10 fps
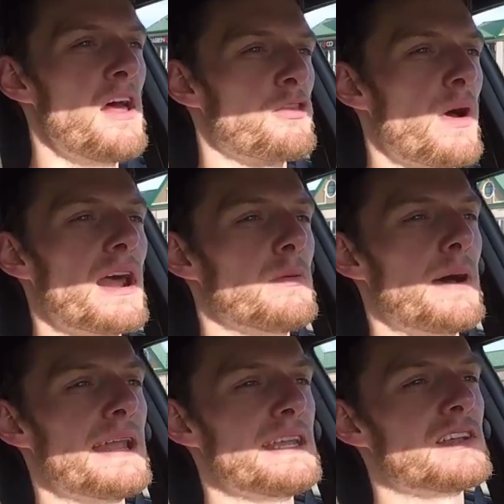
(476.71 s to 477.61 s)
throttle
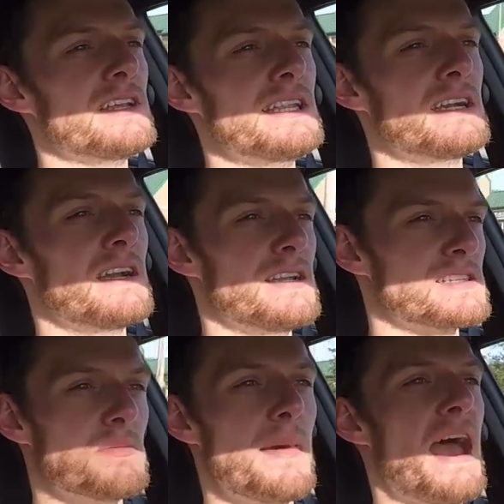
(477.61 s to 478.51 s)
body cleaner and
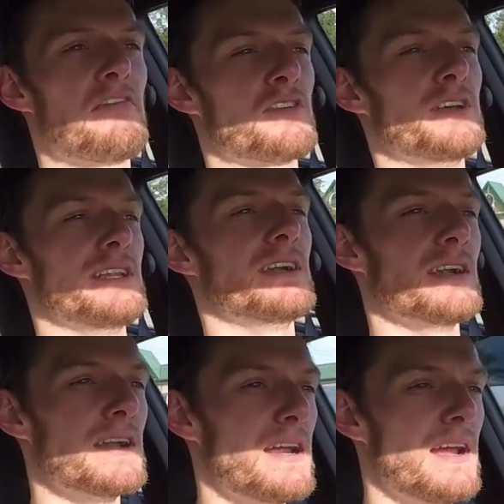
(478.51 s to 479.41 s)
some MAF cleaner.